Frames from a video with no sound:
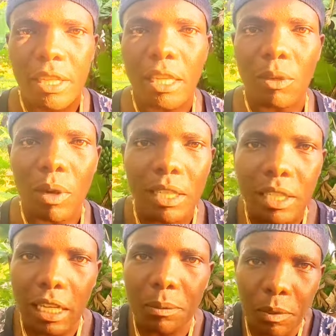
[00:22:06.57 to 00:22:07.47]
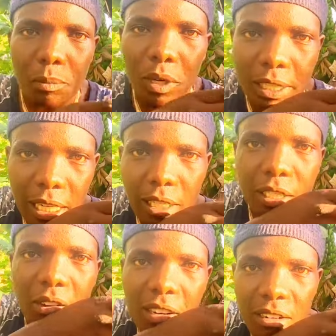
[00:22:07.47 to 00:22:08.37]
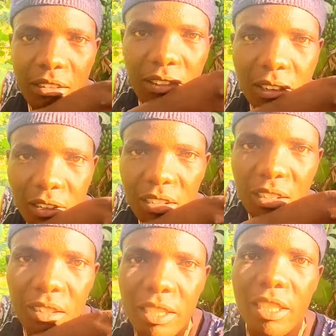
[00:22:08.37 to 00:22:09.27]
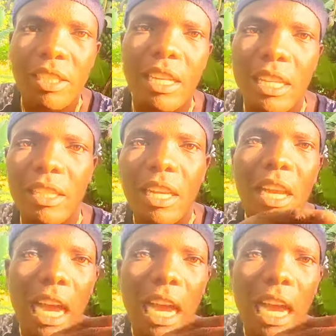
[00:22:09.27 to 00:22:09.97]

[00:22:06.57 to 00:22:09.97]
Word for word: that the ones that people are just this is just